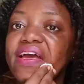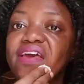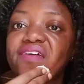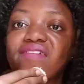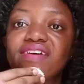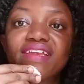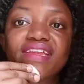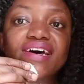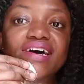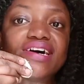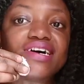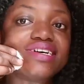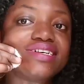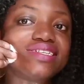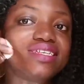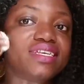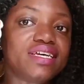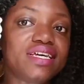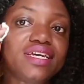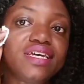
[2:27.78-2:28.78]
even
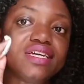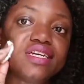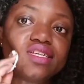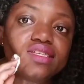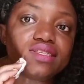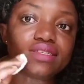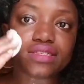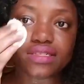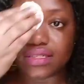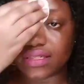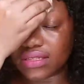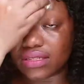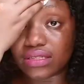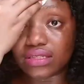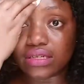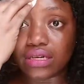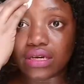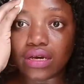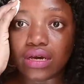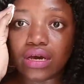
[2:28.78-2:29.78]
as it
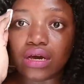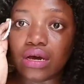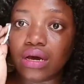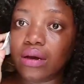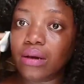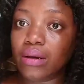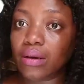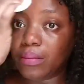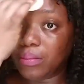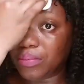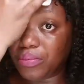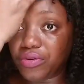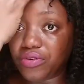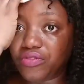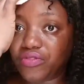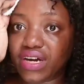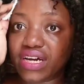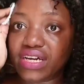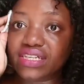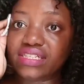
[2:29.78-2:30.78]

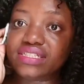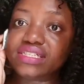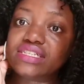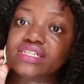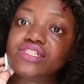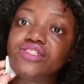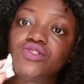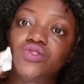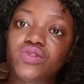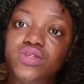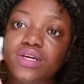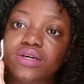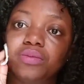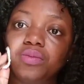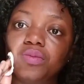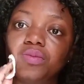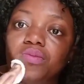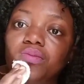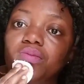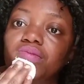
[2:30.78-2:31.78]
provides the
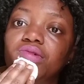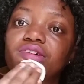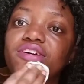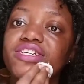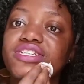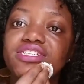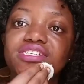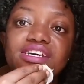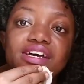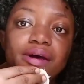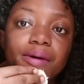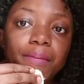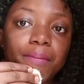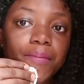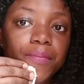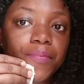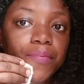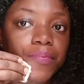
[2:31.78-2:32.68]
extra moisture.